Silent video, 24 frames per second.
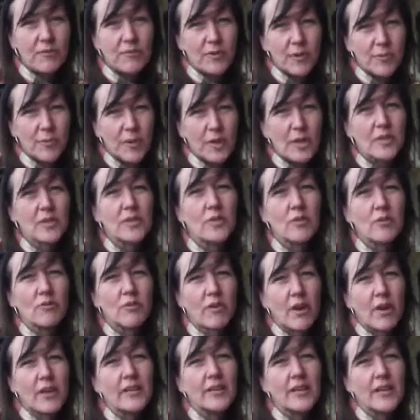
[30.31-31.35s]
for personal
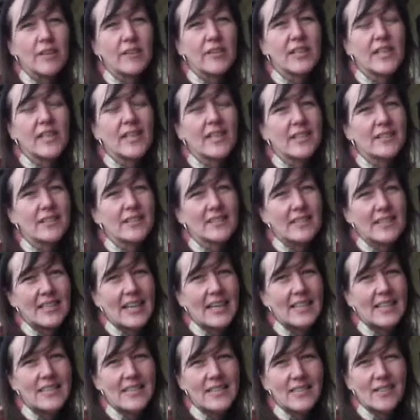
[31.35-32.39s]
growth and everything else, that
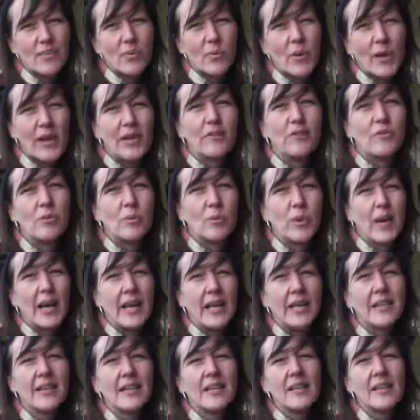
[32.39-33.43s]
dancing is a wonderful way